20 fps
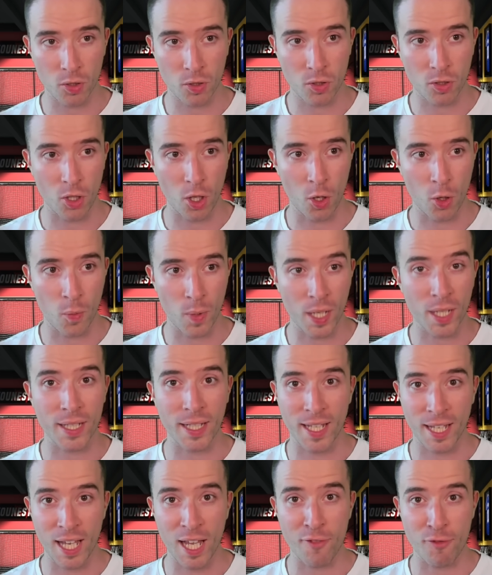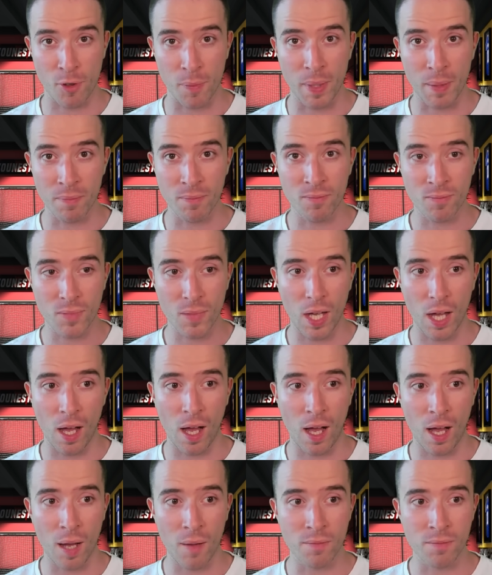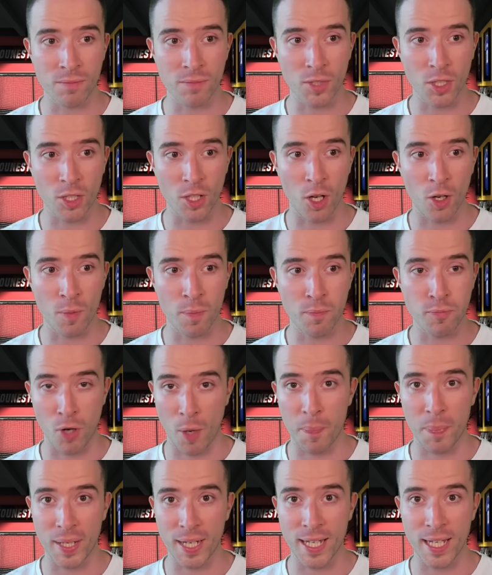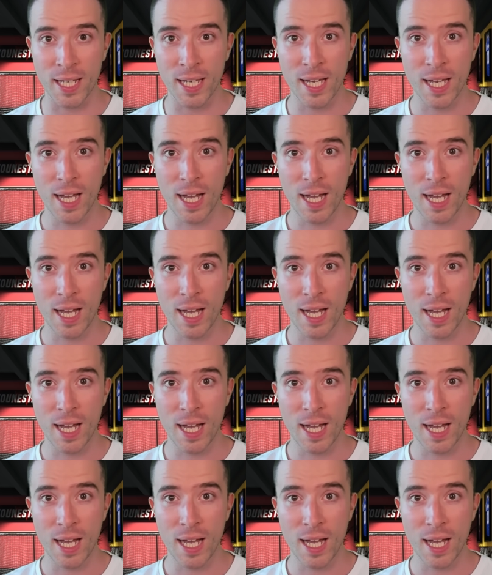so we're going to hear from him, you know, properly.